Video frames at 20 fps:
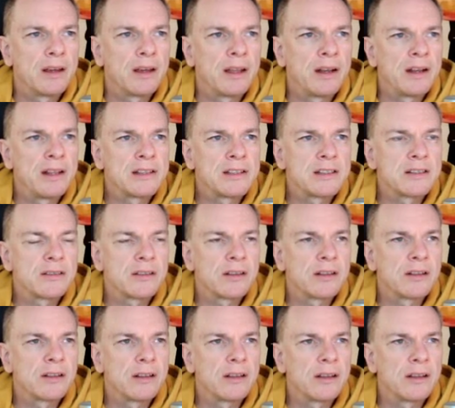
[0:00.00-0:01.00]
And it's
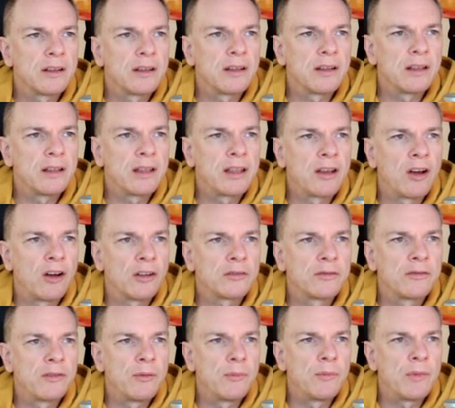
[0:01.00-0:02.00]
got
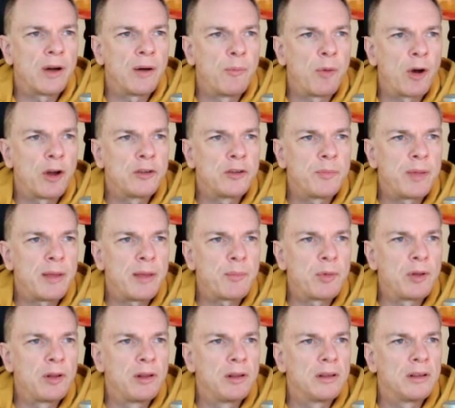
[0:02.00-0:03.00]
from about
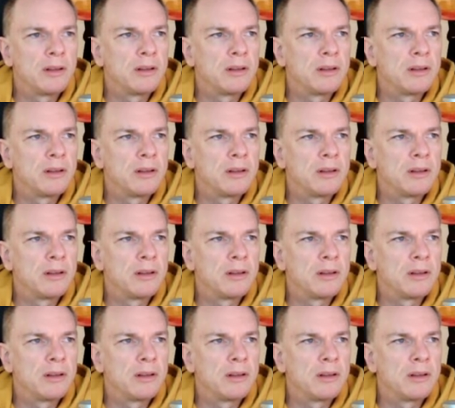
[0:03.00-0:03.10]
people.